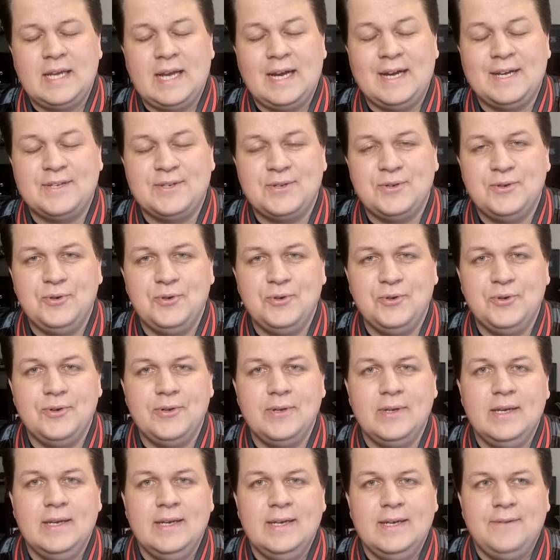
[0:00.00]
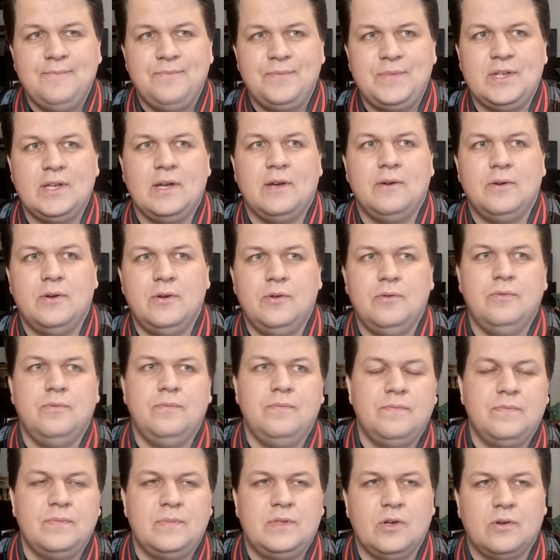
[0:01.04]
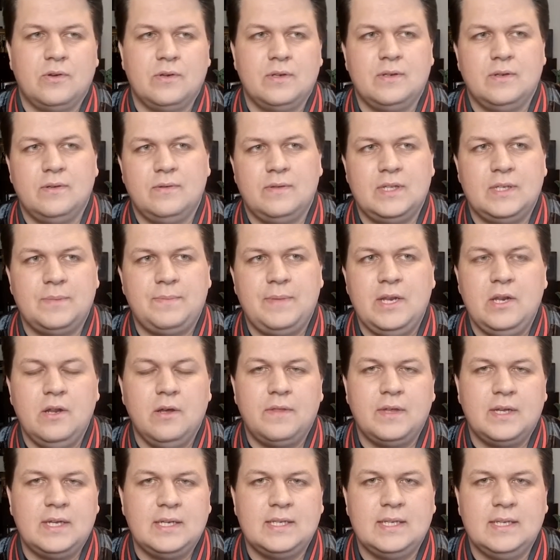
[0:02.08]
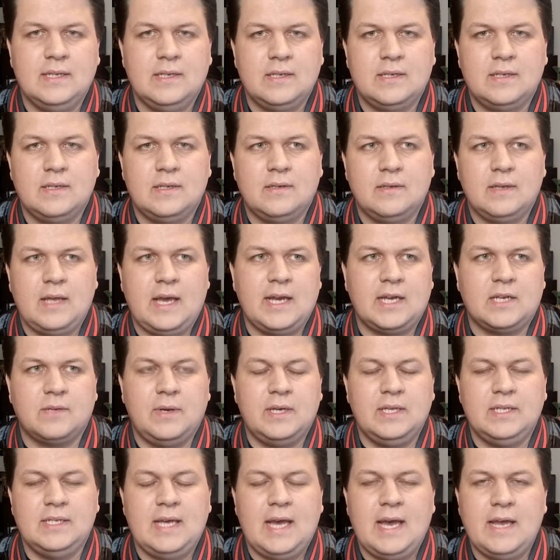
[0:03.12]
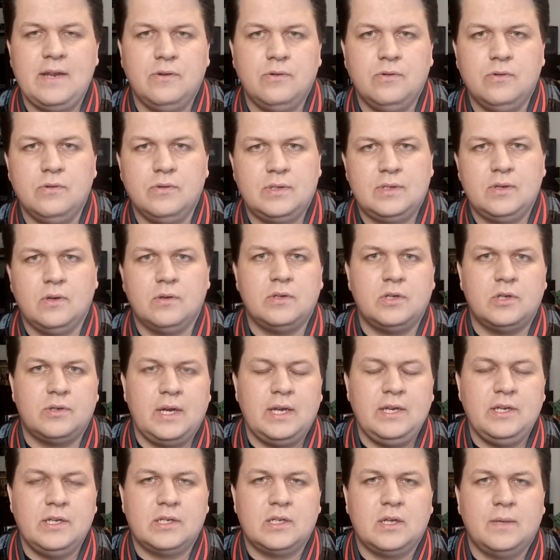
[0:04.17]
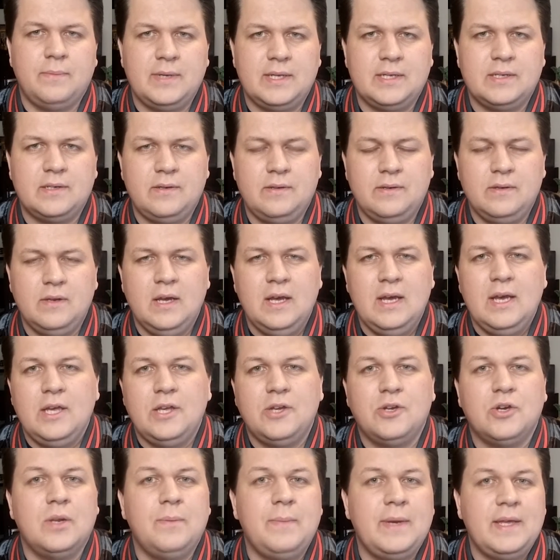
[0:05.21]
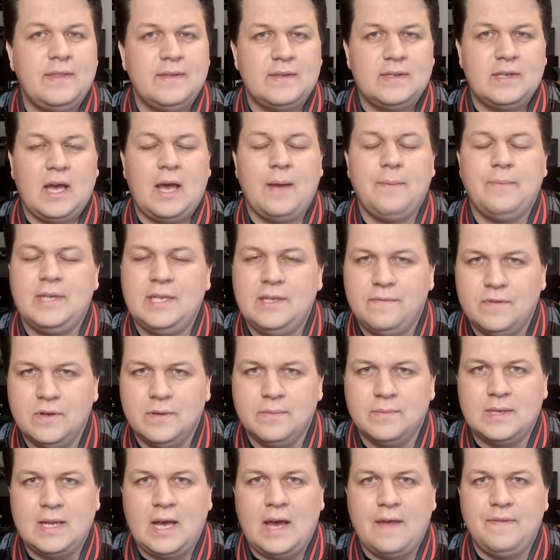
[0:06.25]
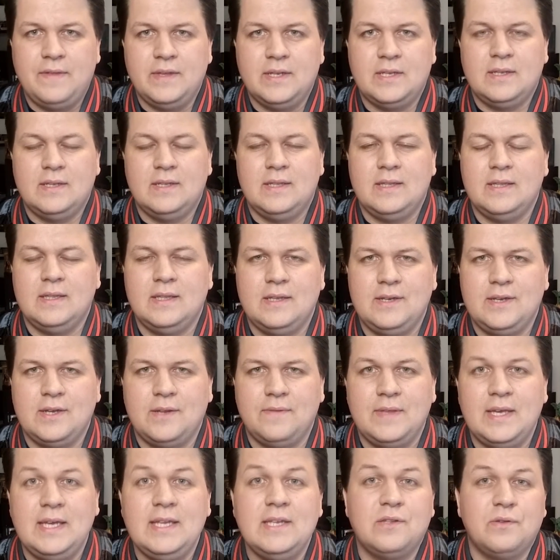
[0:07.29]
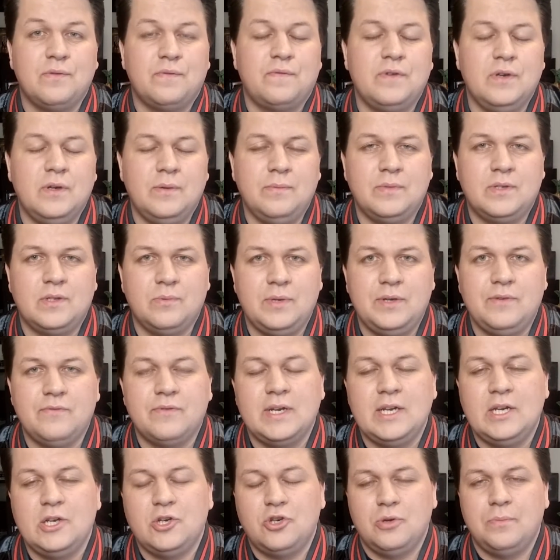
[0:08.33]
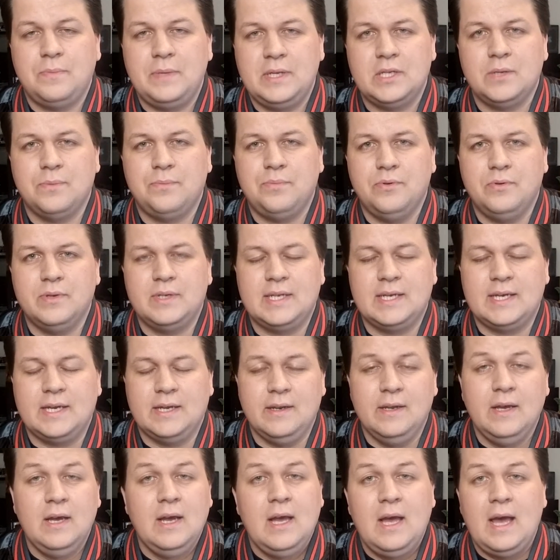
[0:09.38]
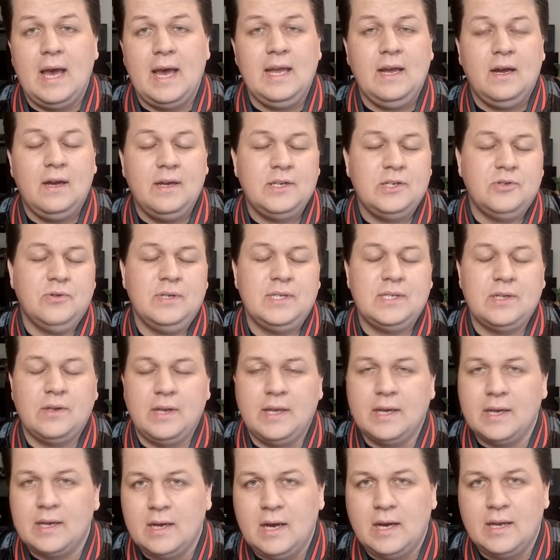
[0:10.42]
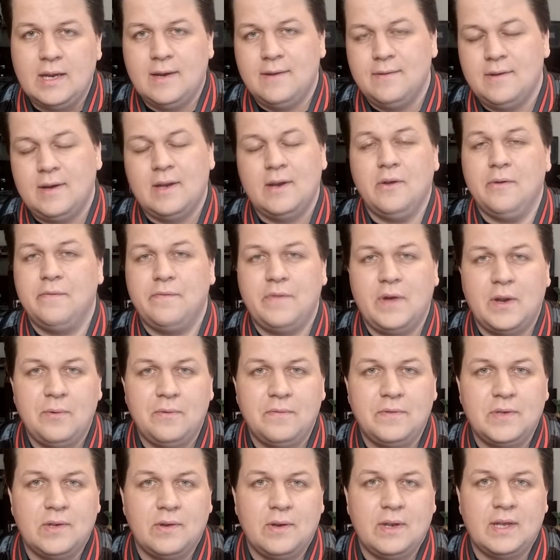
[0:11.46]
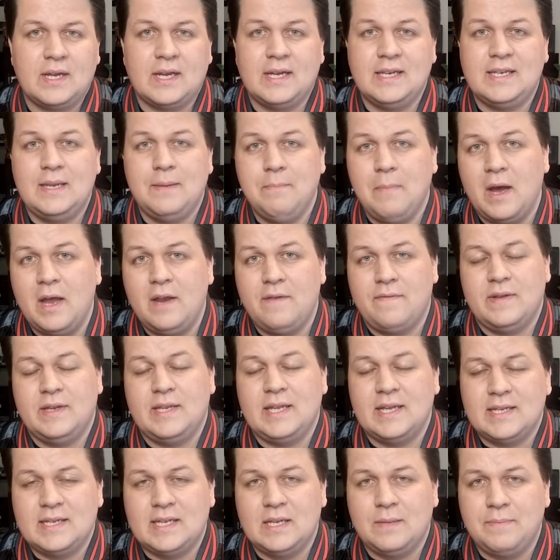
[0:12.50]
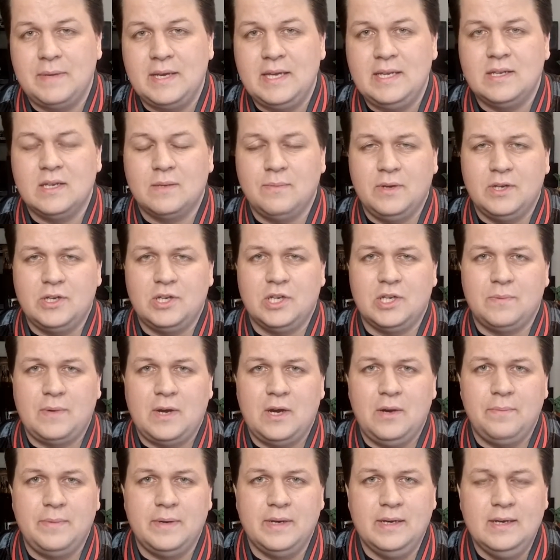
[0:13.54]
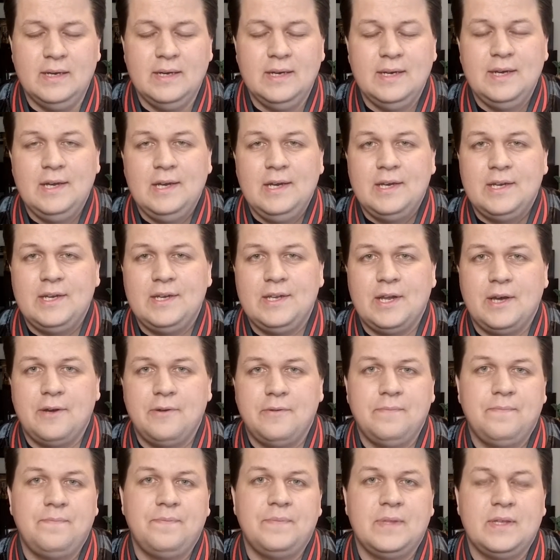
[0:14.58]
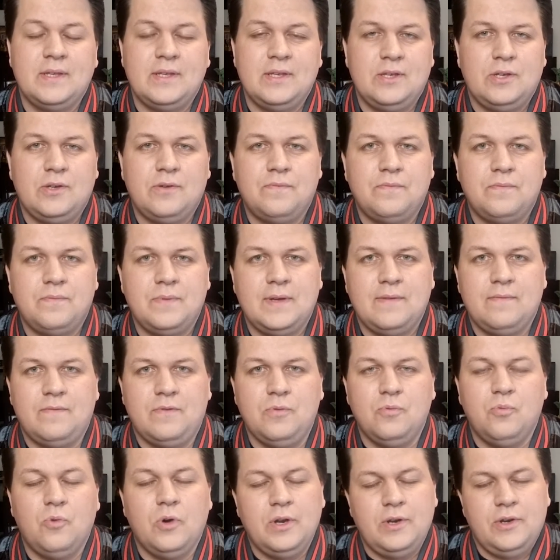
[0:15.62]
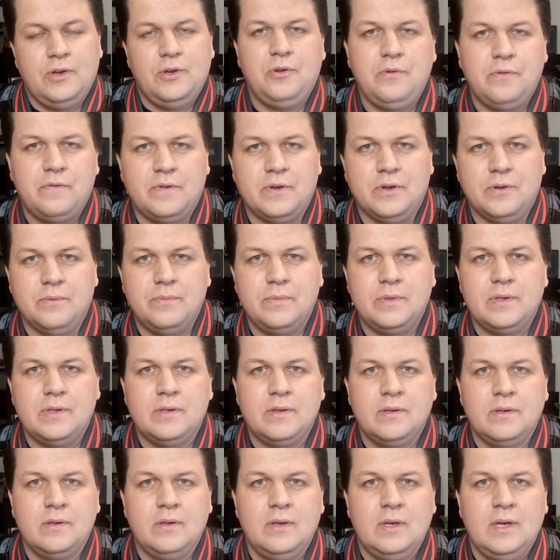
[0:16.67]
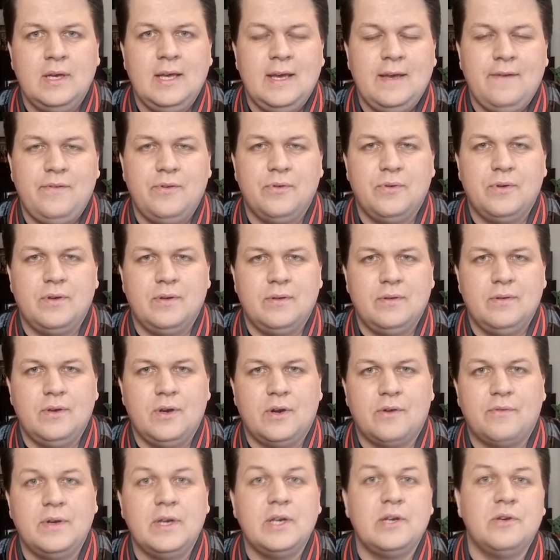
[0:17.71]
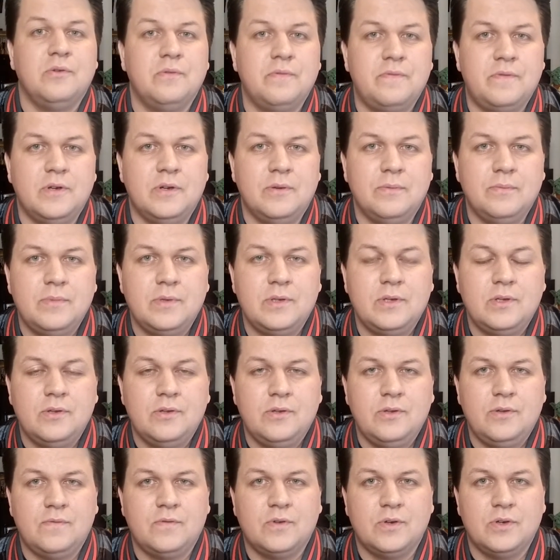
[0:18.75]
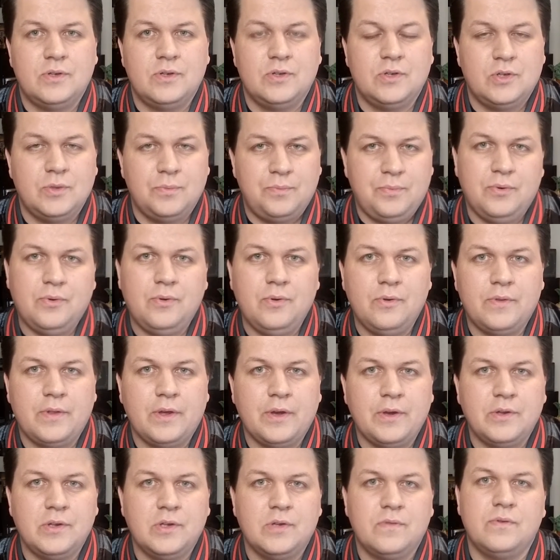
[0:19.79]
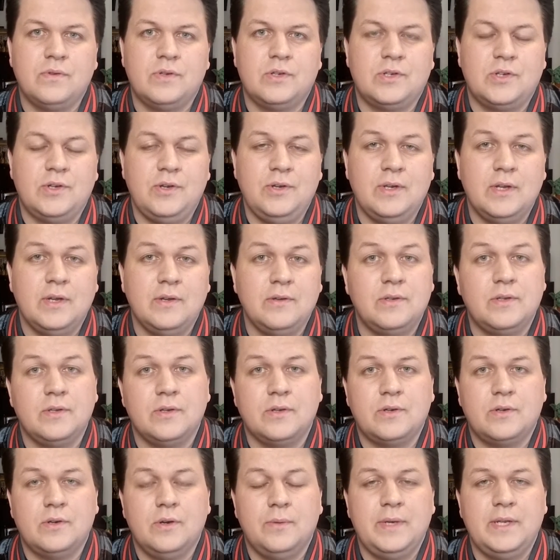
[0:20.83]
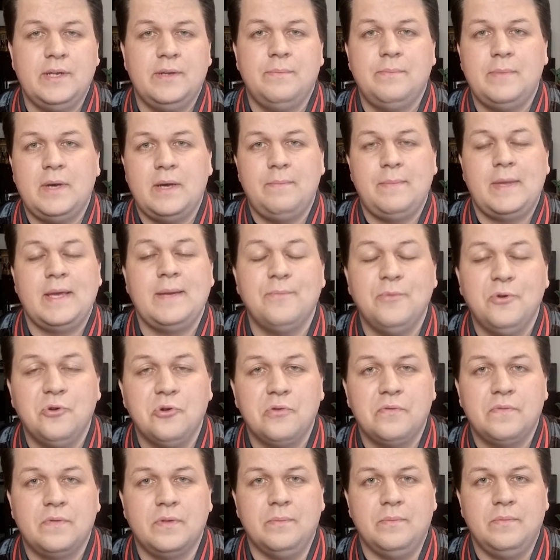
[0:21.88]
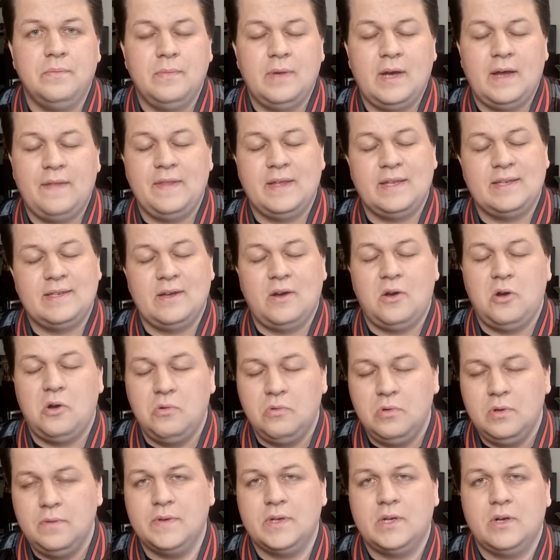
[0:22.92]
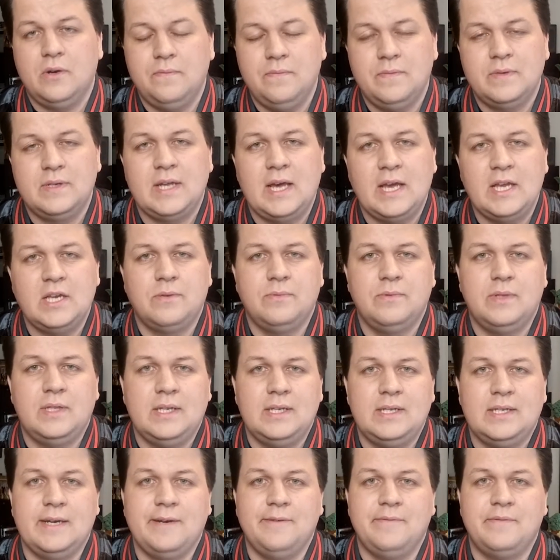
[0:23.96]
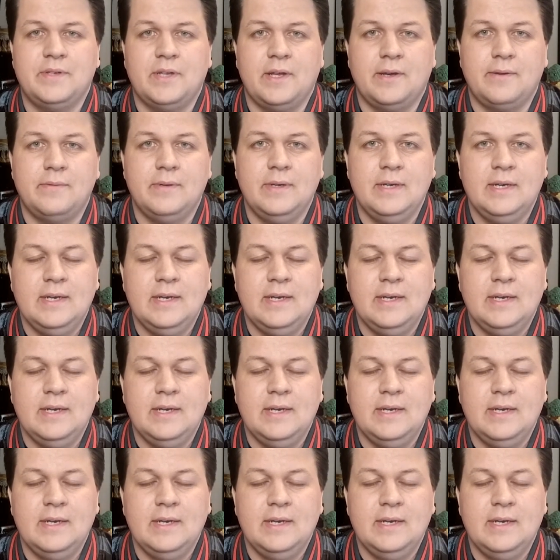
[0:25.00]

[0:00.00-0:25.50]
out at all, you know, there's been nothing since XYZ or Doctor Strange is coming soon, you've got to make the time to see films like this. And, you know, these are the films that we really should be supporting. And, hey, I enjoyed Sonic. I had a lot of fun with Sonic. I didn't mind Fantastic Beasts as much as well. But, you know, if you want new films, if you want original films, you've got to support those for studios to come in and make more of them. And that's a whole other conversation within itself. So,